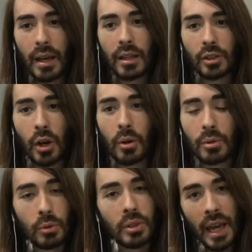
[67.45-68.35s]
So,
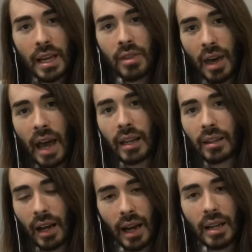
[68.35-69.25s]
you take that
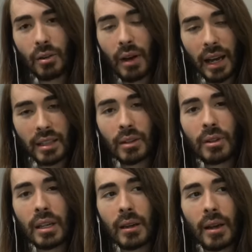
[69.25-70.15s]
kind of
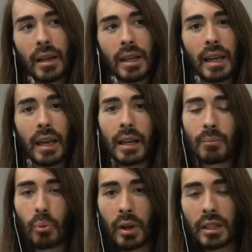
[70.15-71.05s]
activity
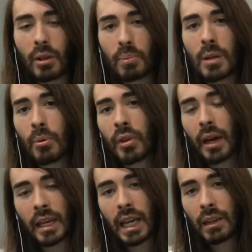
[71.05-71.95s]
and bring it to people
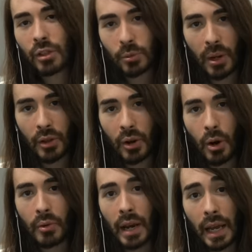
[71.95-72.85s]
that can't even spell their
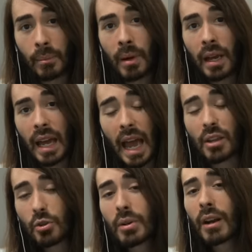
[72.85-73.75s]
own name,
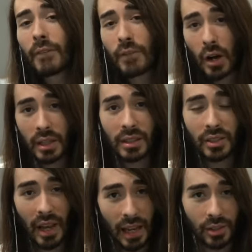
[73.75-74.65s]
and you get a fucking
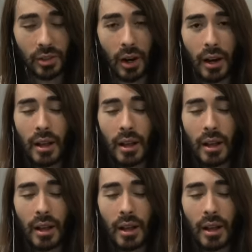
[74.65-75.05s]
disaster